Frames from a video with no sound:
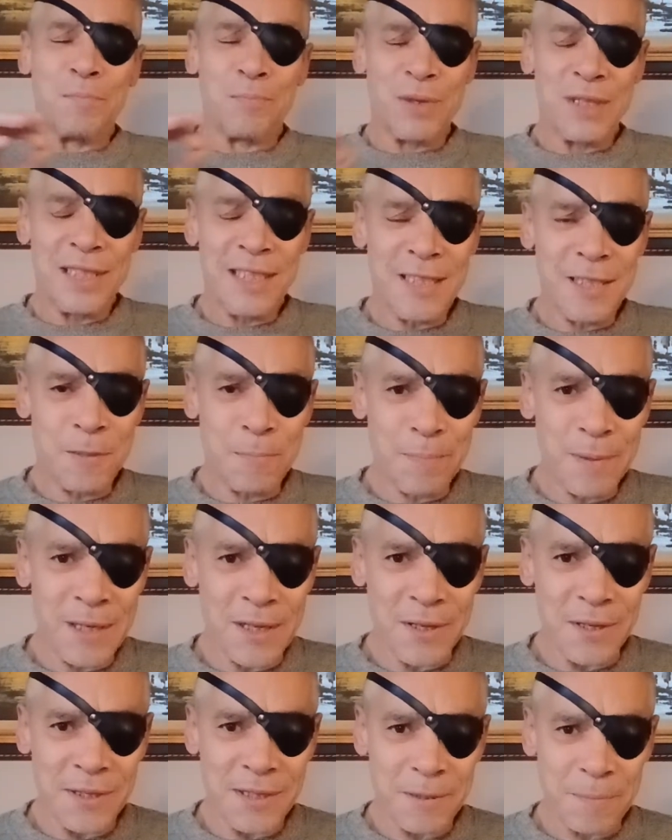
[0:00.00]
Britney
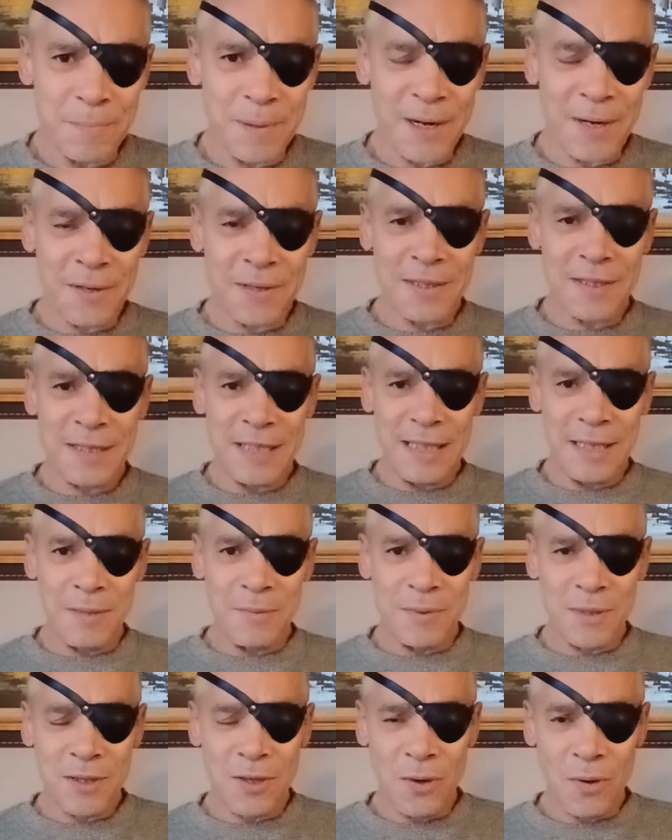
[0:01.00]
Spears apparently
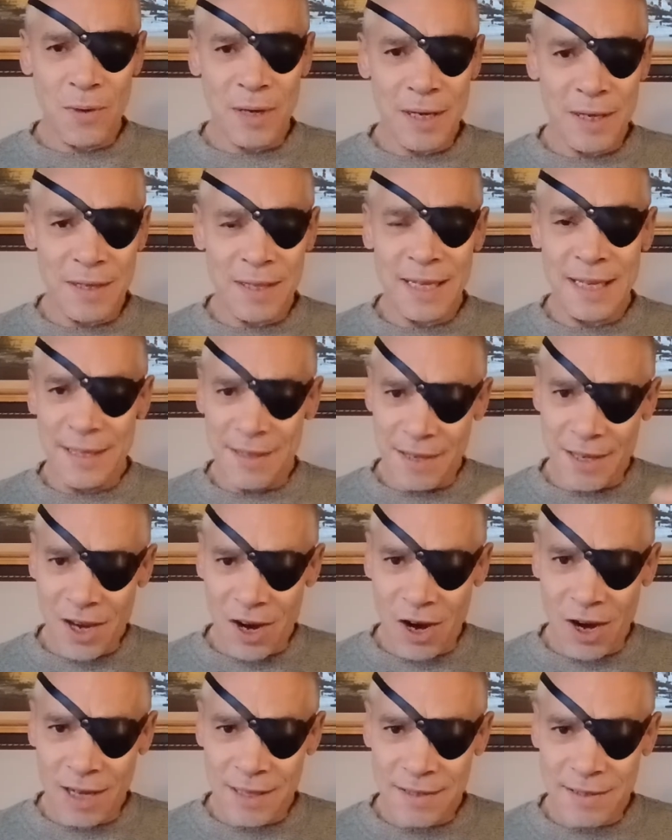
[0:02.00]
was going in the
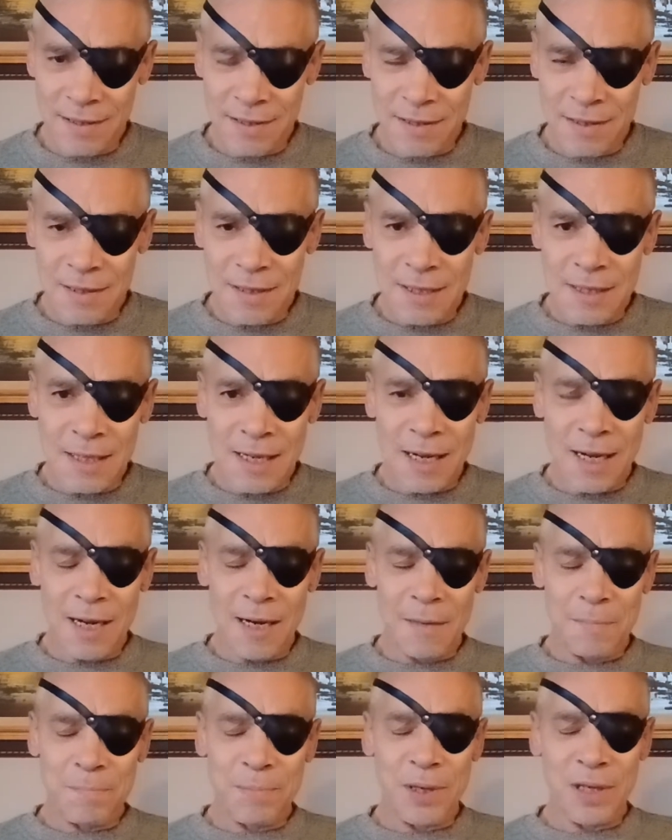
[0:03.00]
yachts
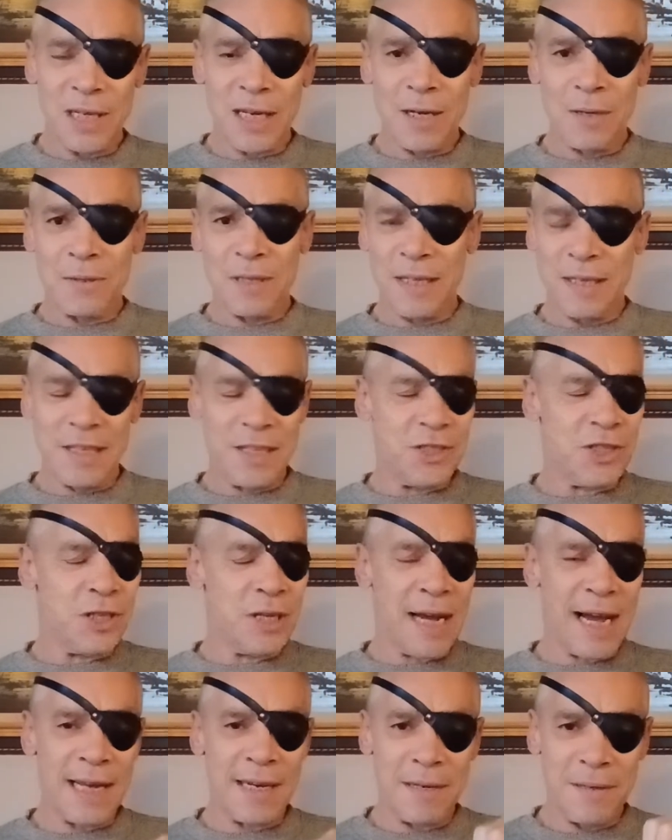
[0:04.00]
um, put out, and she
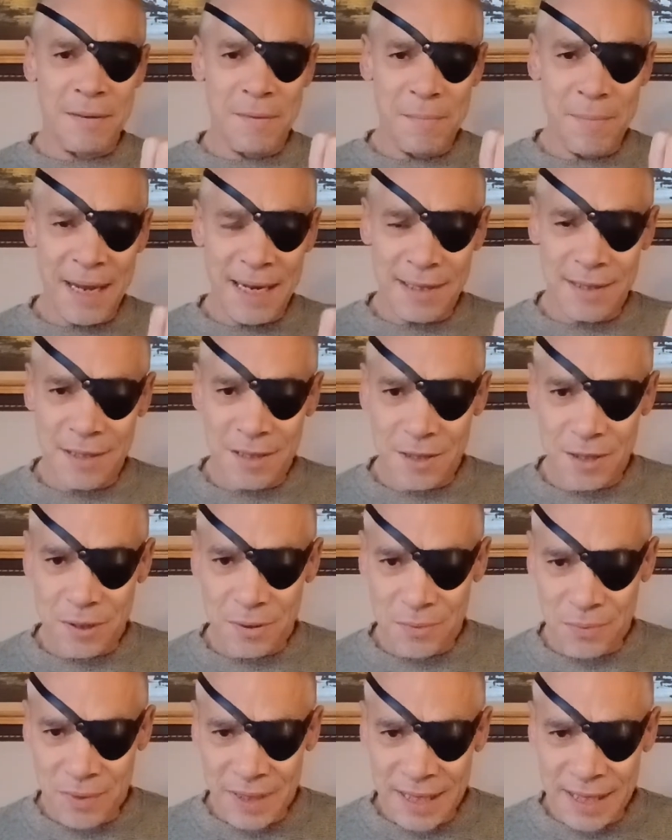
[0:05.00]
had an amazing
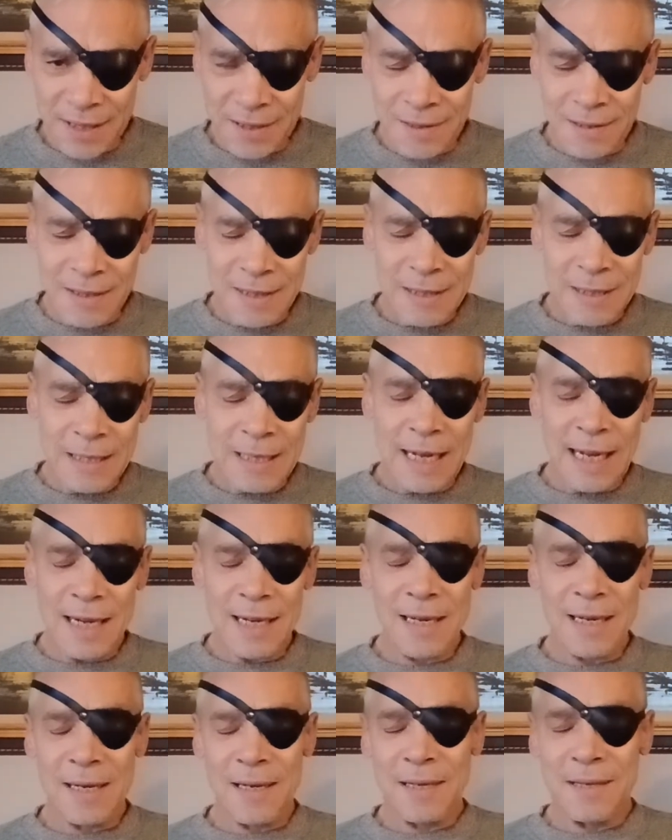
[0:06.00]
career,
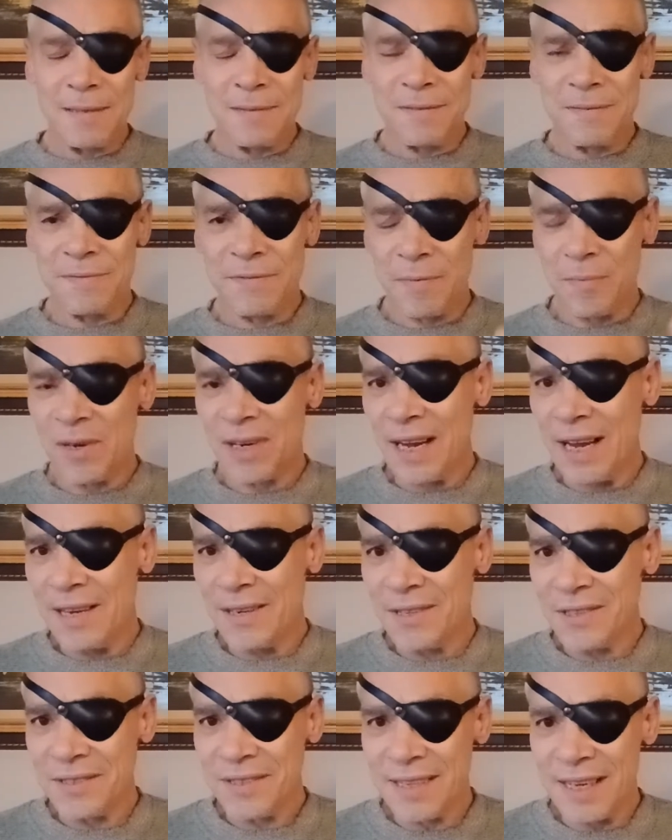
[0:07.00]
uh, from what I
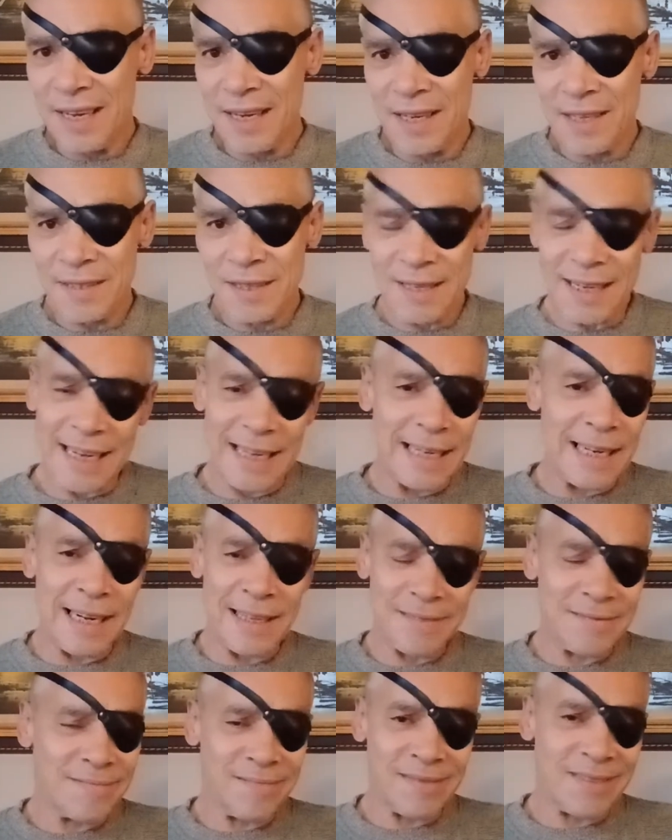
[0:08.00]
understand. Again,
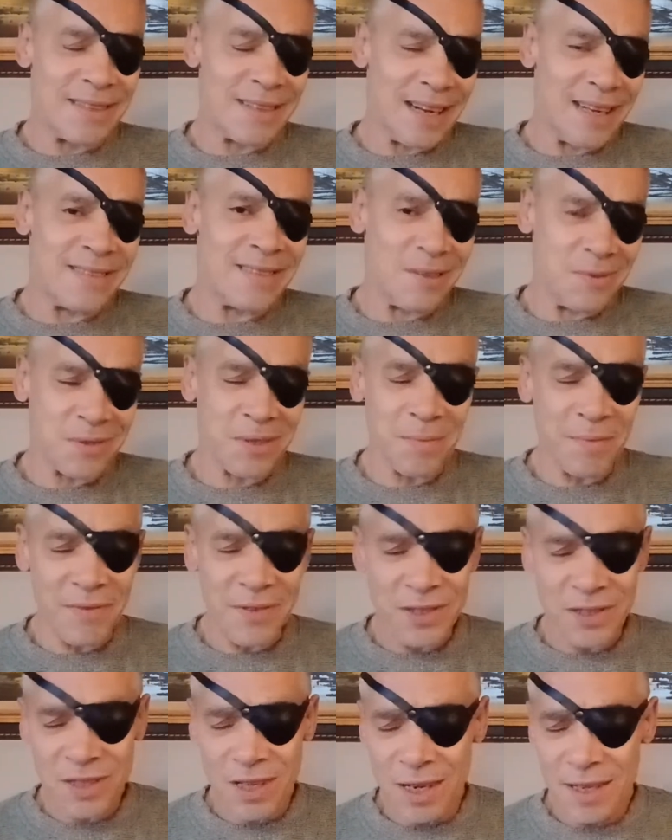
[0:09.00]
I, I know some of
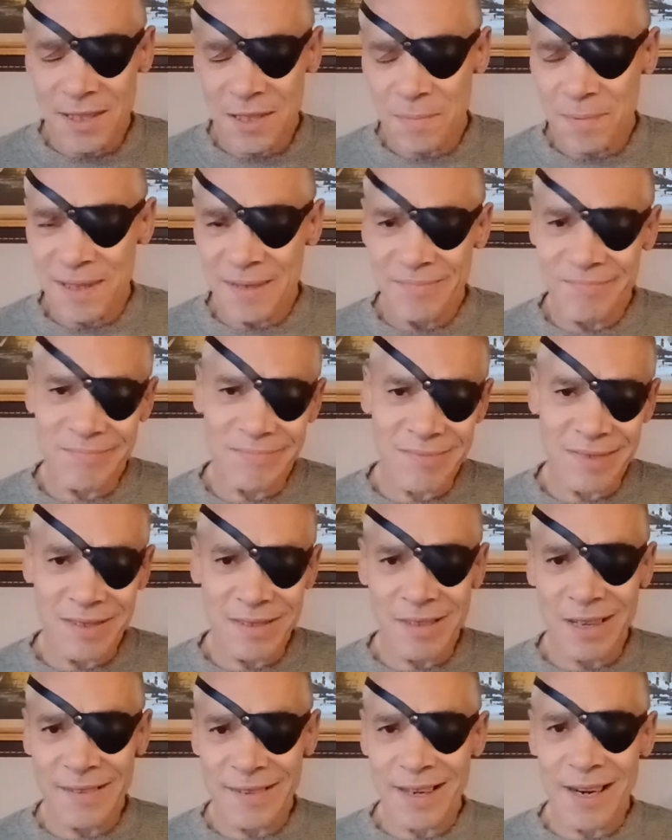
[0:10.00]
her songs, but
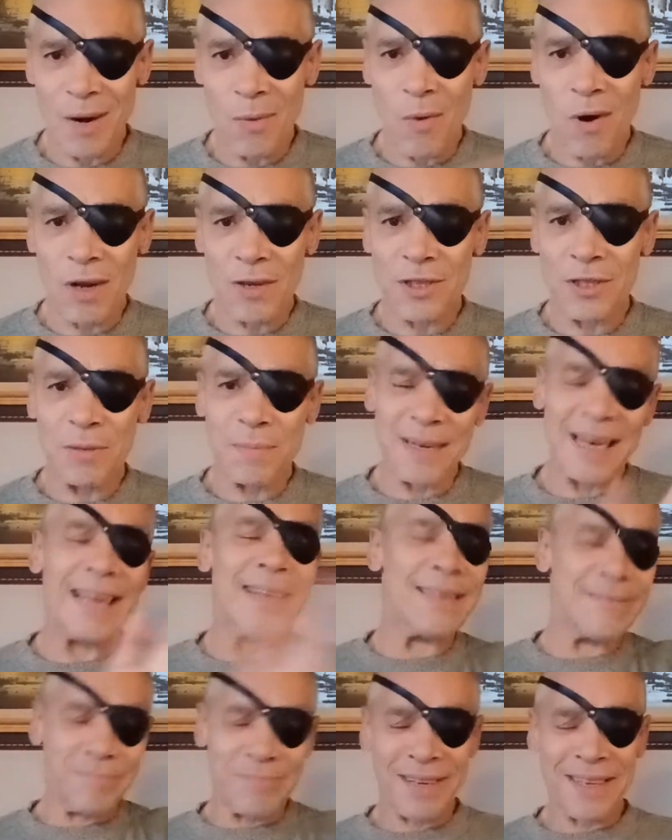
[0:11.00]
not that I want to,
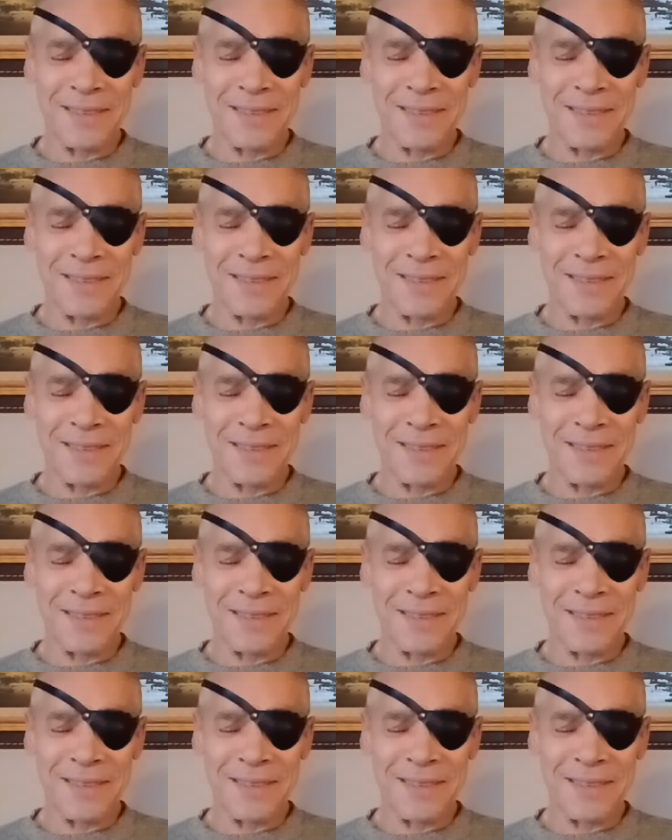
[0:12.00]
but